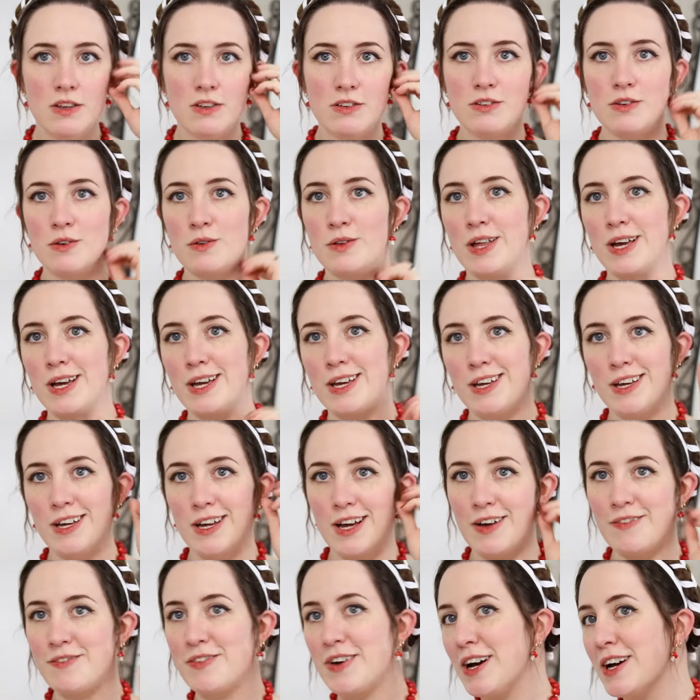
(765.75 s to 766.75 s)
So like
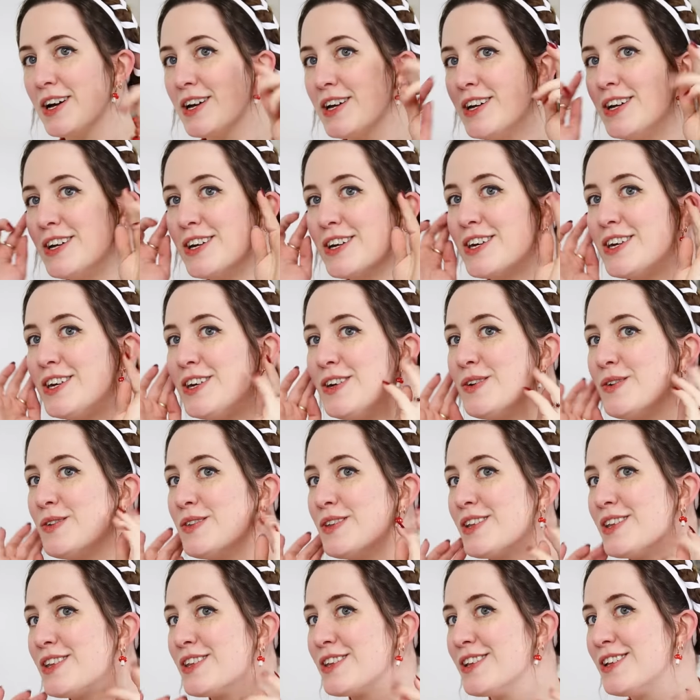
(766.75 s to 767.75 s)
I've got
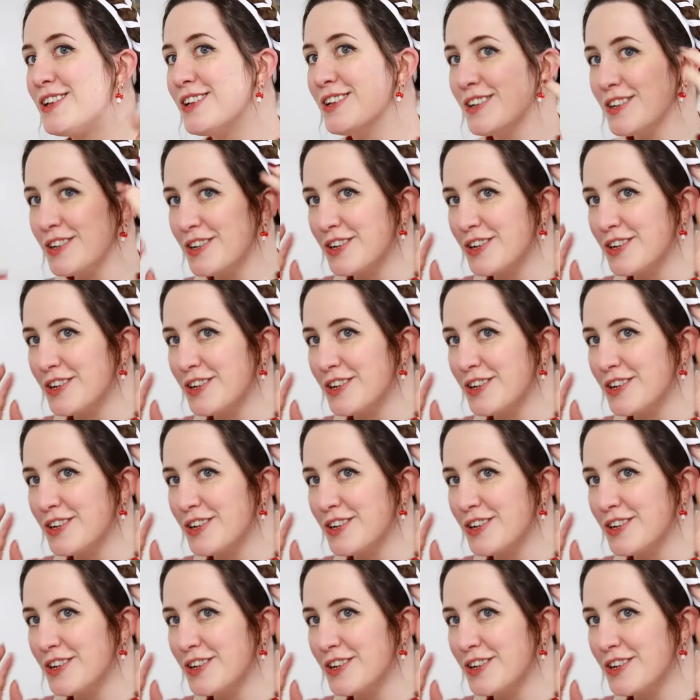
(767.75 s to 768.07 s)
cute little